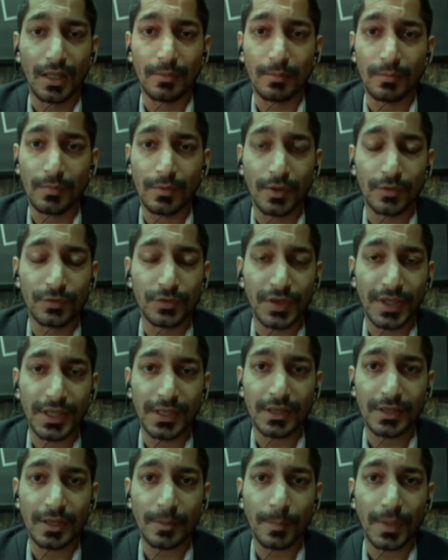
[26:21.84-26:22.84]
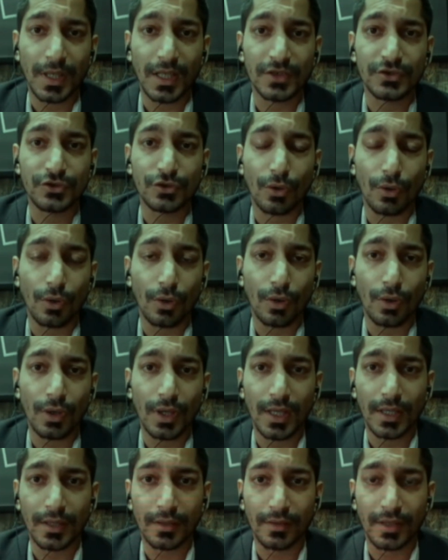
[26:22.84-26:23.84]
We've seen in the past, all
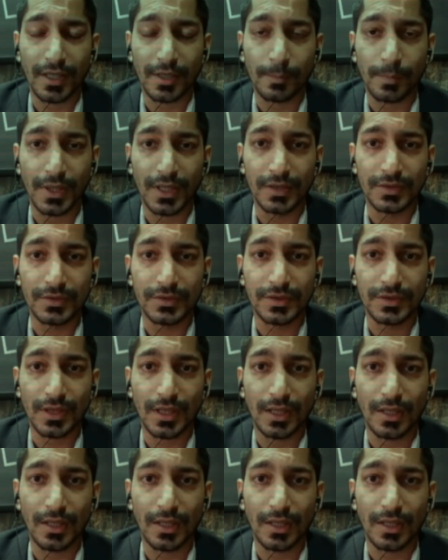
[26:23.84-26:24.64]
our great players